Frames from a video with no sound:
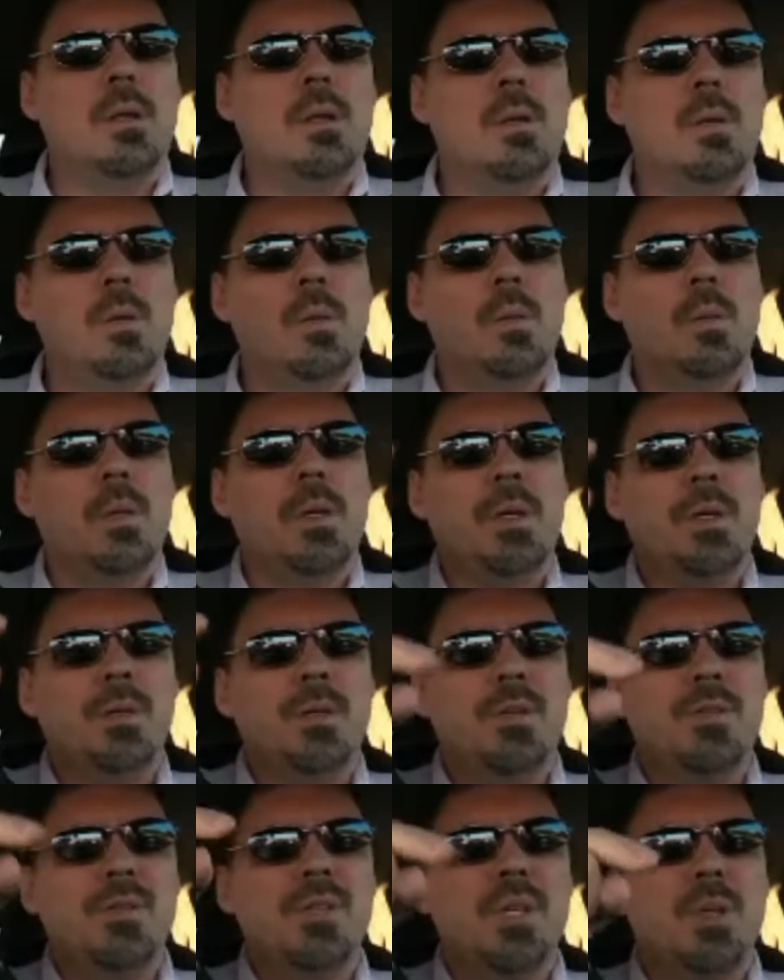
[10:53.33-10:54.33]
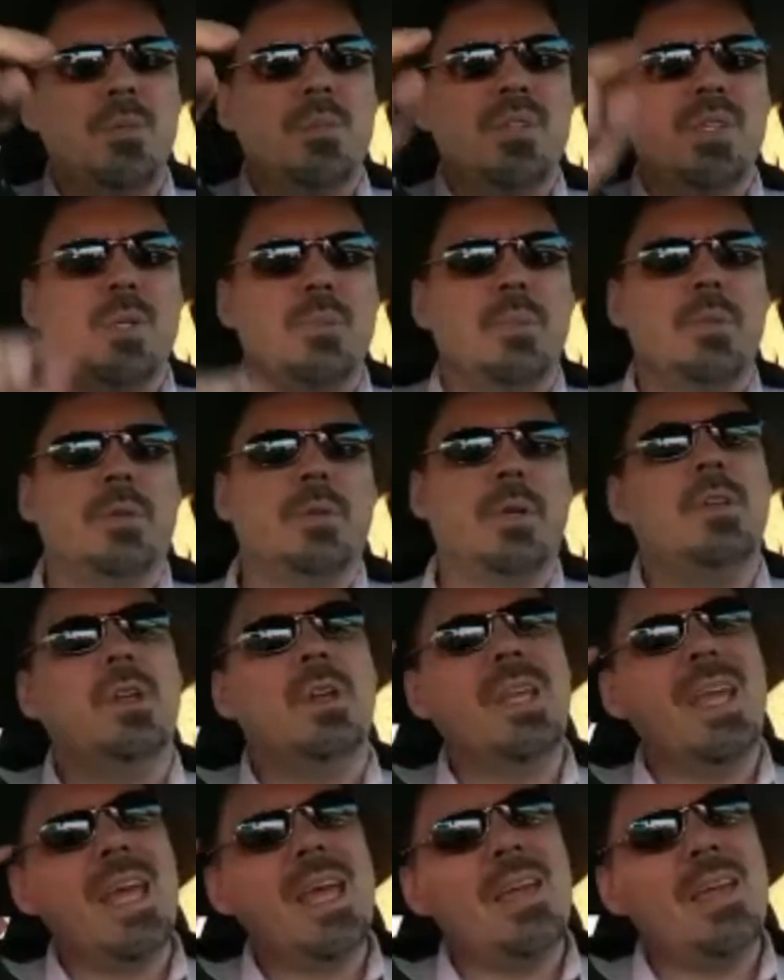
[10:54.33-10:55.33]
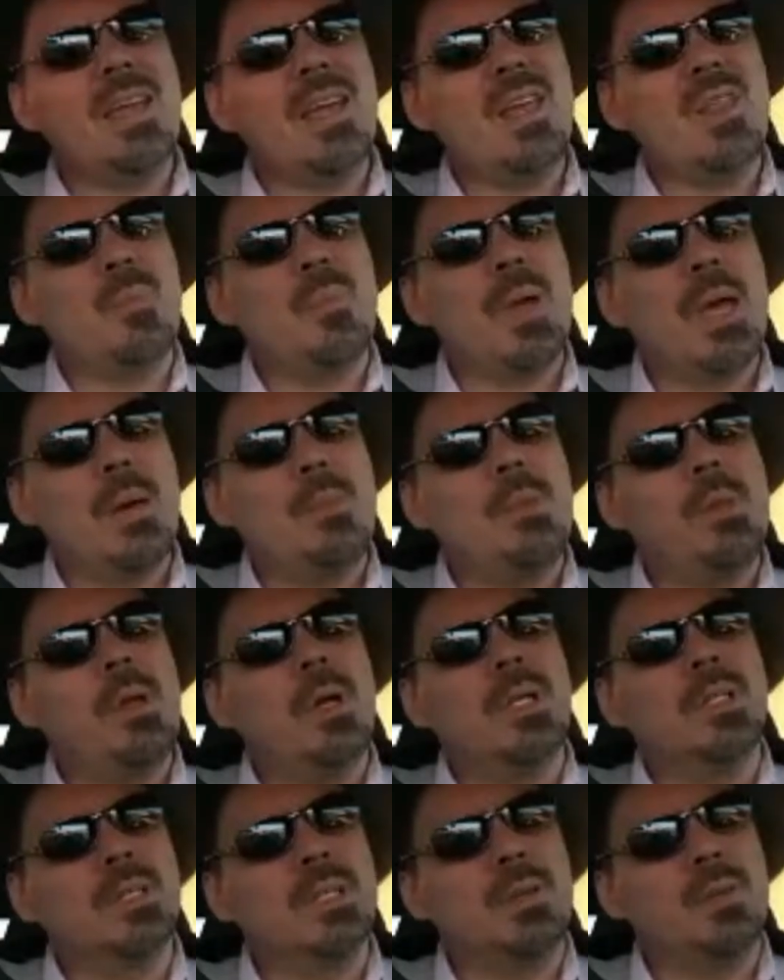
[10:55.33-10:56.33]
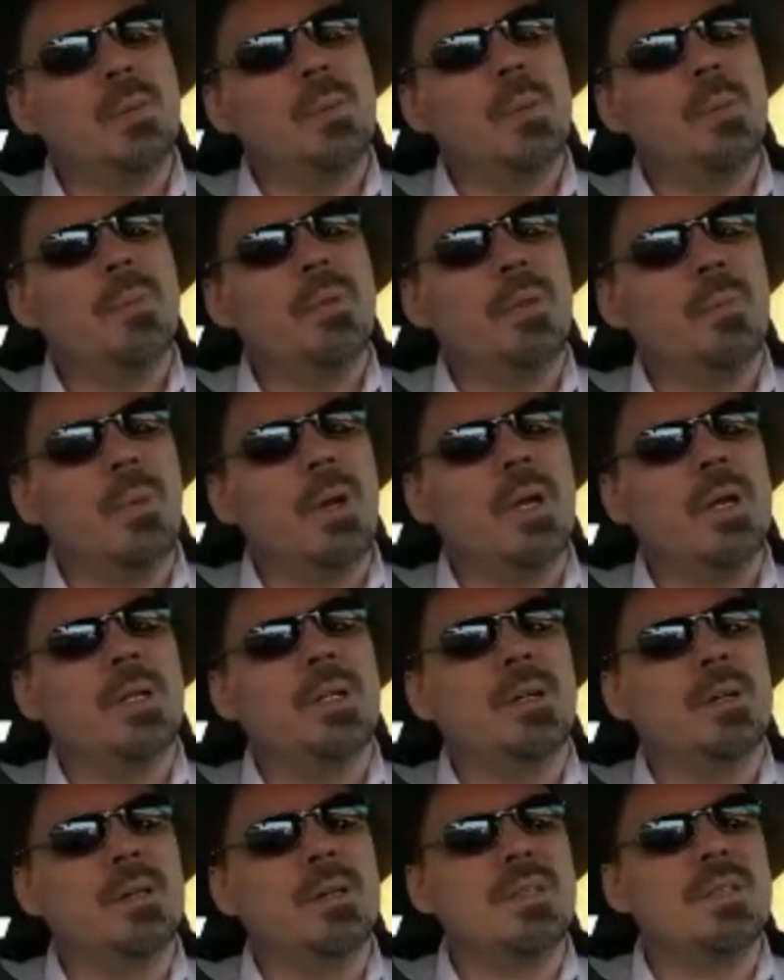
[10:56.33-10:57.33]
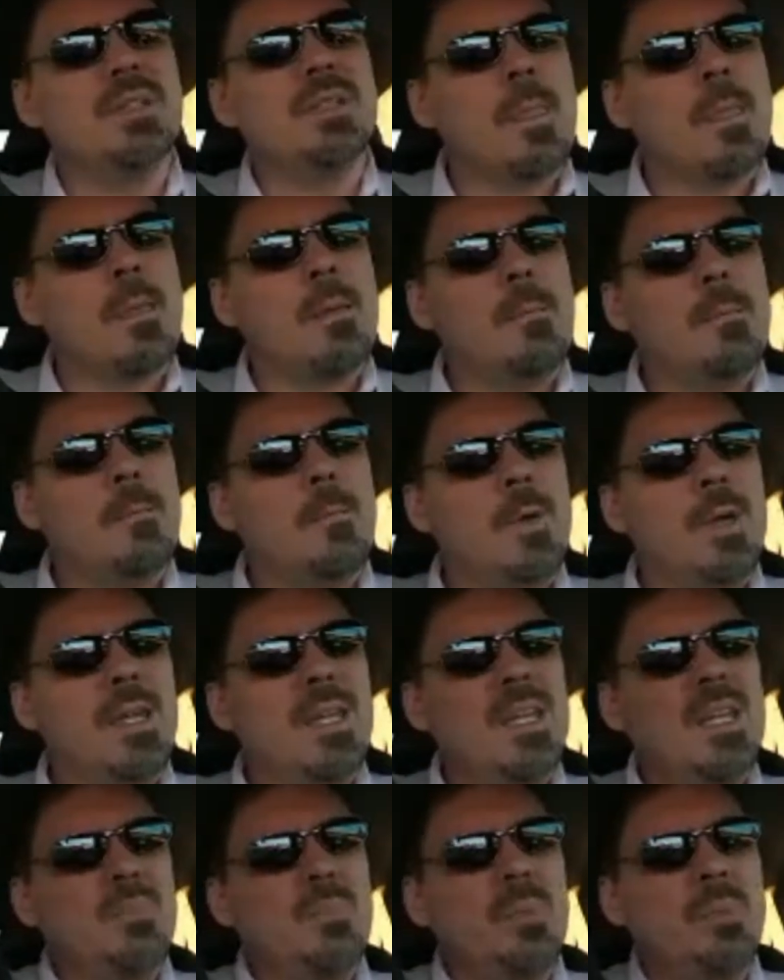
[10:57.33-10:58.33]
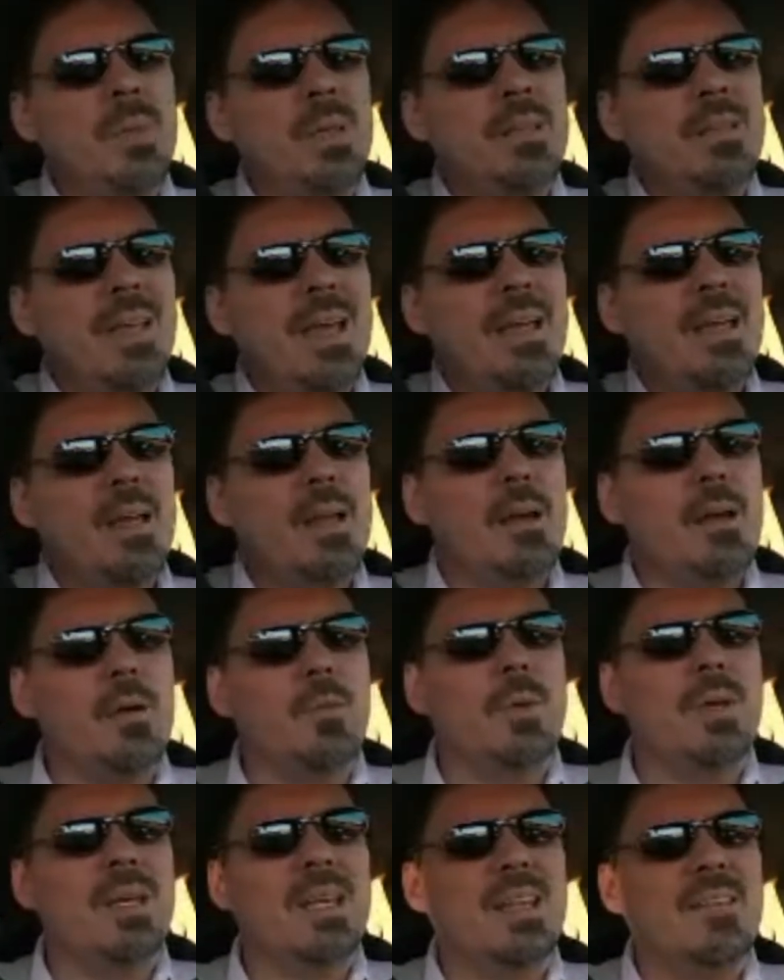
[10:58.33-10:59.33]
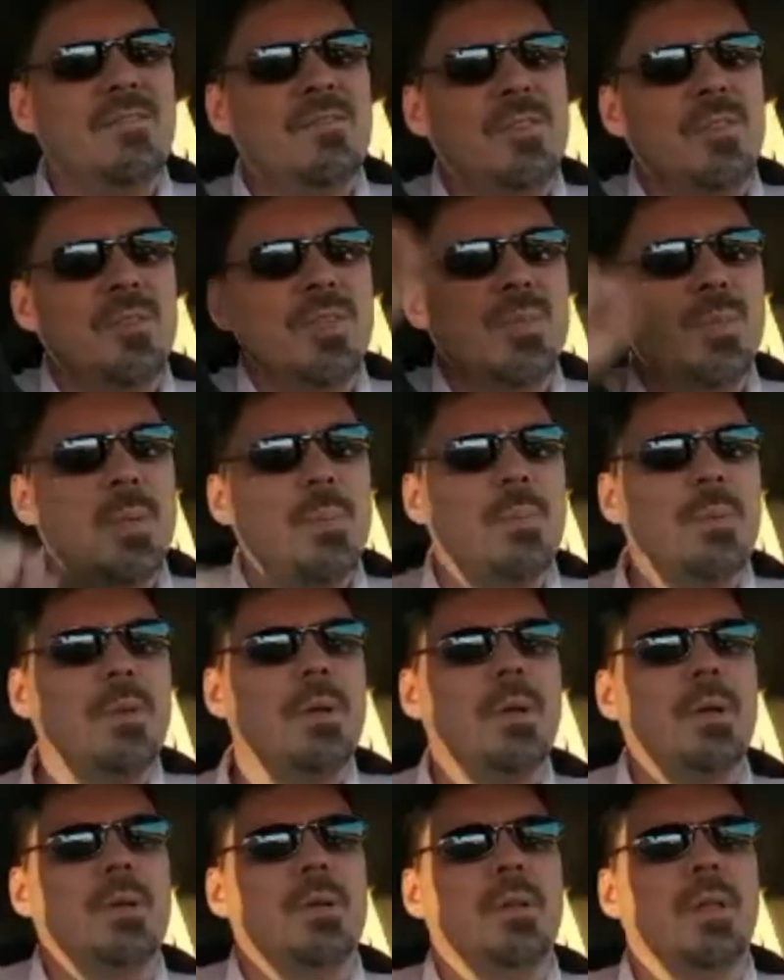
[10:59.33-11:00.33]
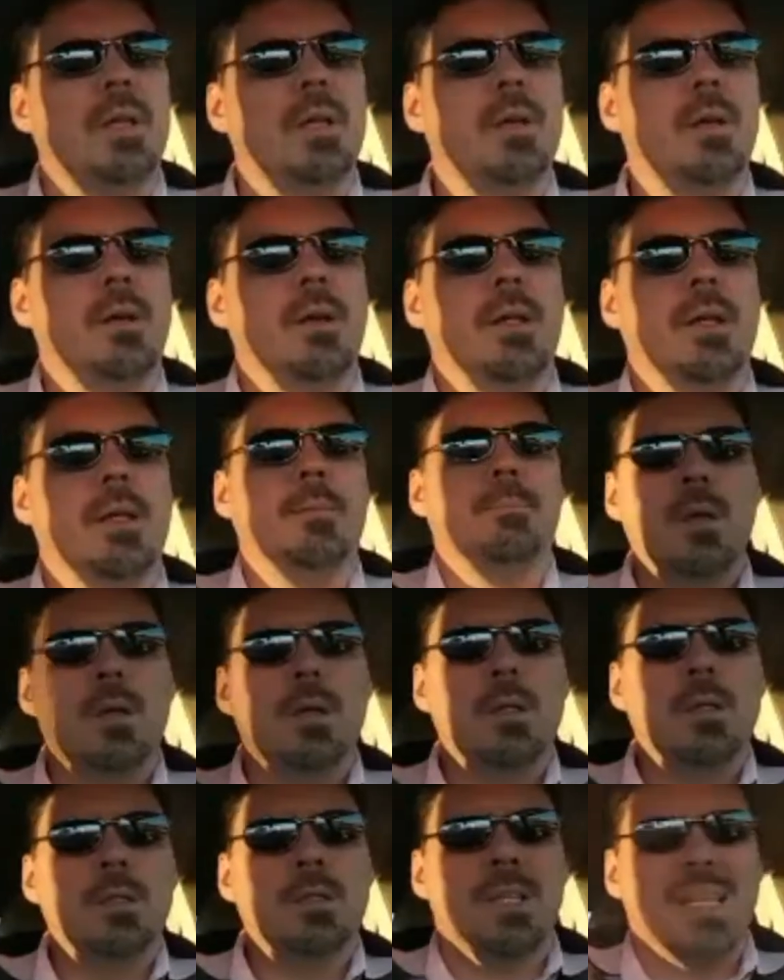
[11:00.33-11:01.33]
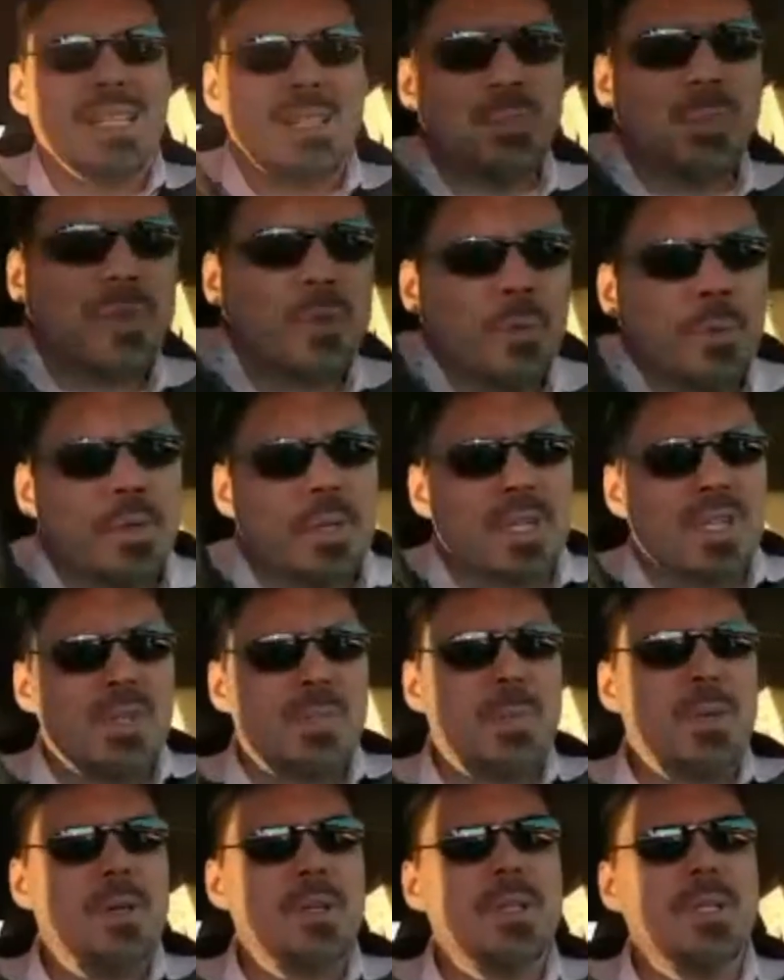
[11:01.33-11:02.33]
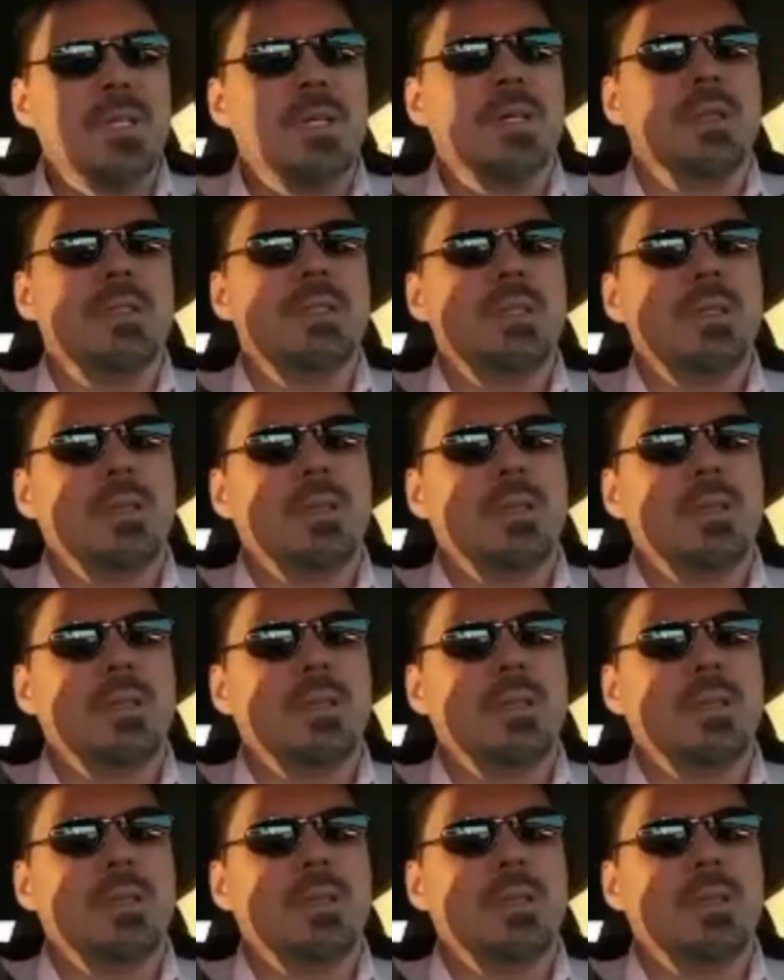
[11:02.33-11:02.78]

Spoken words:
We can do something similar here. Yeah, the Babylons. I remember their monetary system. We could implement that here. We could influence people here and do that here again. So that's where the real conspiracy is.